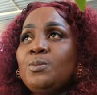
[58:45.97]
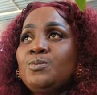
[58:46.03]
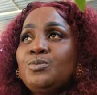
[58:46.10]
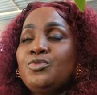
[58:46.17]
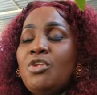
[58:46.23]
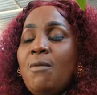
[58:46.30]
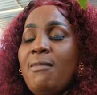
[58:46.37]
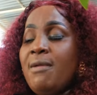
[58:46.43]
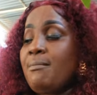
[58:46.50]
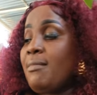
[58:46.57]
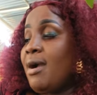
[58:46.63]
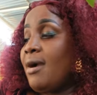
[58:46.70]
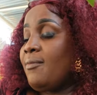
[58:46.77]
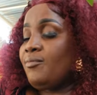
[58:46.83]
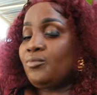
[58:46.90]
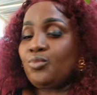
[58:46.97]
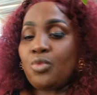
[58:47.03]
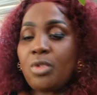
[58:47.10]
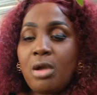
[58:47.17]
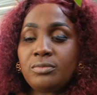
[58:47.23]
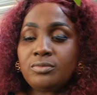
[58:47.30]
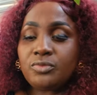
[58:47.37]
No member.
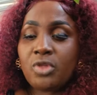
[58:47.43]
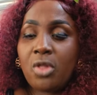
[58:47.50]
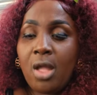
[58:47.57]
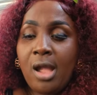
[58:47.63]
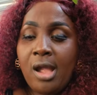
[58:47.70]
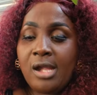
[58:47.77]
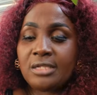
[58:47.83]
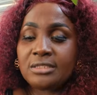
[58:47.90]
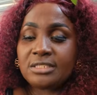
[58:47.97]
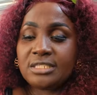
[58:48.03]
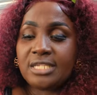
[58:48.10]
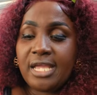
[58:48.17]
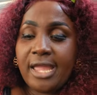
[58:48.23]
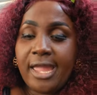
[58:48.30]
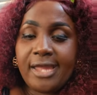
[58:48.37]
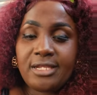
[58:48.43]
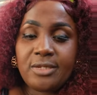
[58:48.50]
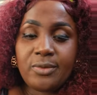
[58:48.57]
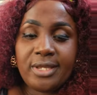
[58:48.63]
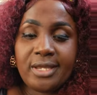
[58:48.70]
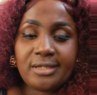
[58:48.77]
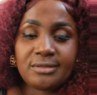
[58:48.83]
Yeah,
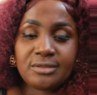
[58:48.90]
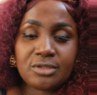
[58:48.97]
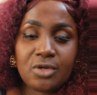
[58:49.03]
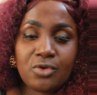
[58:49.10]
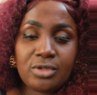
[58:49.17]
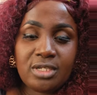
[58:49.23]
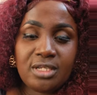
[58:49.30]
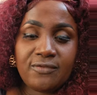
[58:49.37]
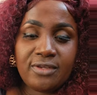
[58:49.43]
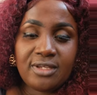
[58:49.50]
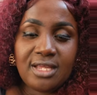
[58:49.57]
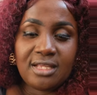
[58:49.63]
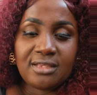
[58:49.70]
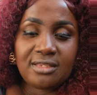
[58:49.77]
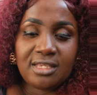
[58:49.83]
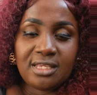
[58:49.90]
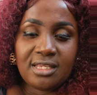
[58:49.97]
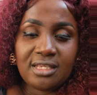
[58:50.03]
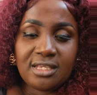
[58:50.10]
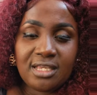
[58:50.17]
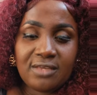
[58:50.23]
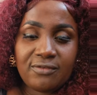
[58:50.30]
anyway, good evening, Auntie E
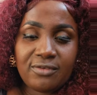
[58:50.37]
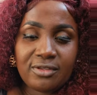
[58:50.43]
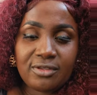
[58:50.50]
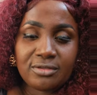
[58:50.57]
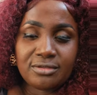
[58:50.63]
gave it.